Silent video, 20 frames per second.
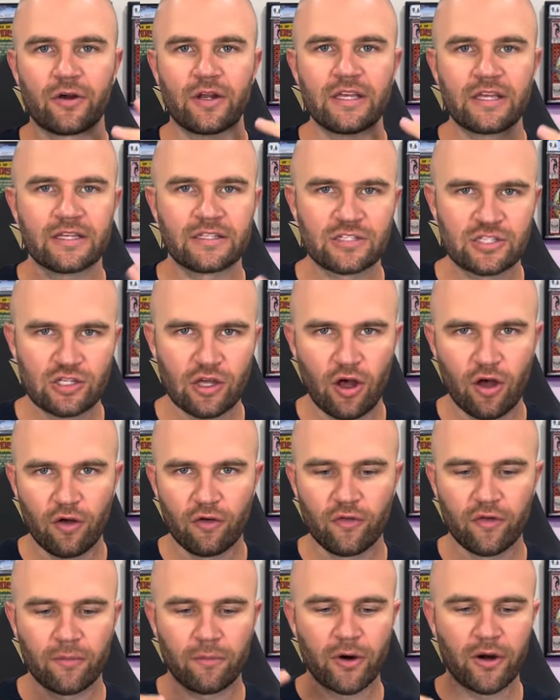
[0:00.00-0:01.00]
He can
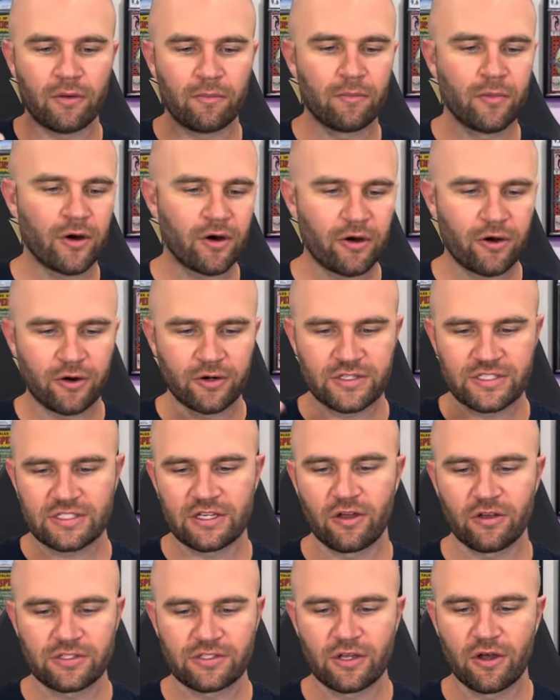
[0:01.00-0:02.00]
solve a mur murder,
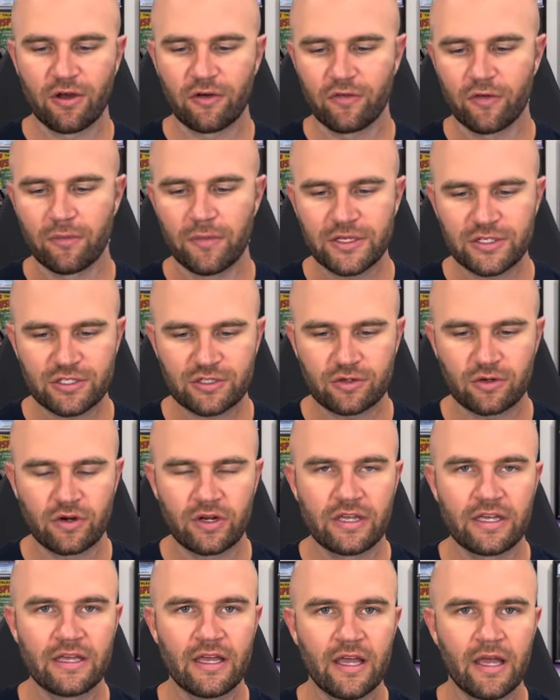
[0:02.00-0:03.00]
sol solve a
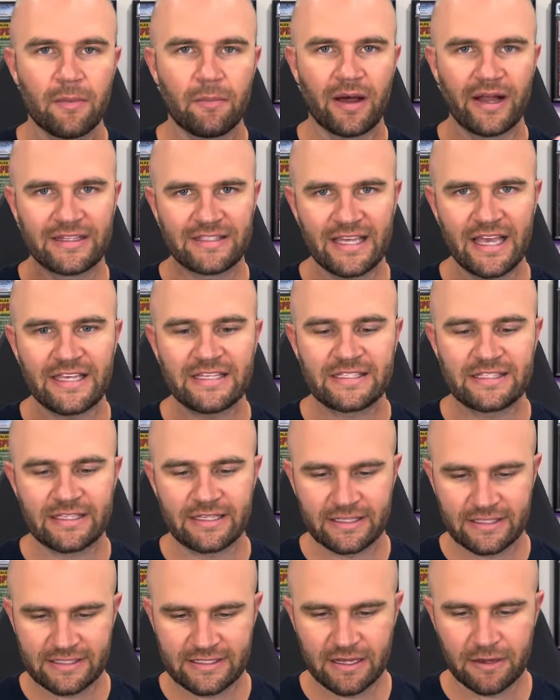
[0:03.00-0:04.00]
mystery by
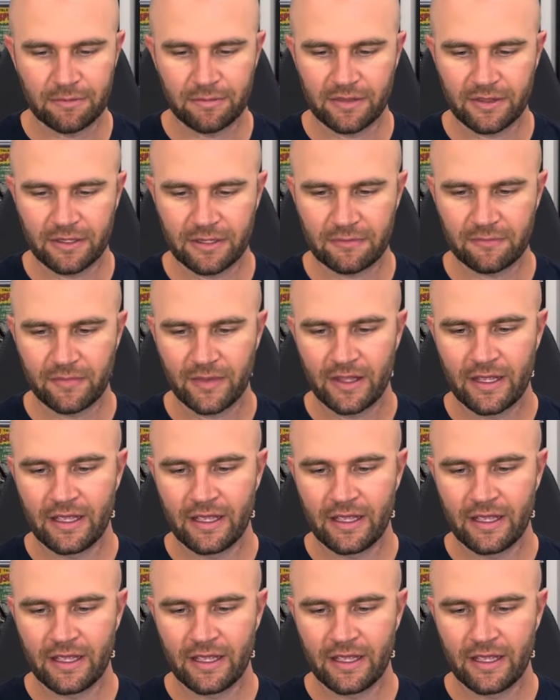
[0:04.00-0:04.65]
tasting something.